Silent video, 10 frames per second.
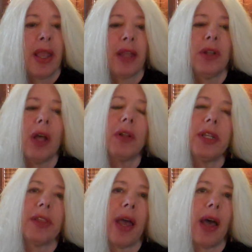And not
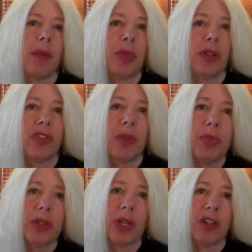only that, but
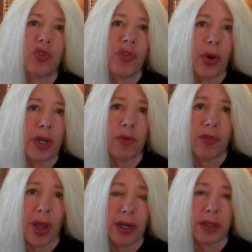something that is very
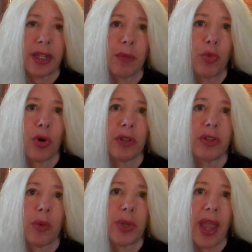vitally
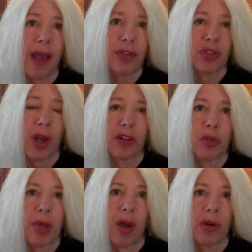important that we haven't
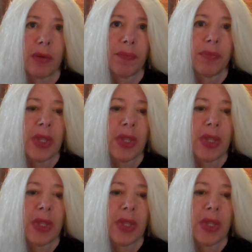talked about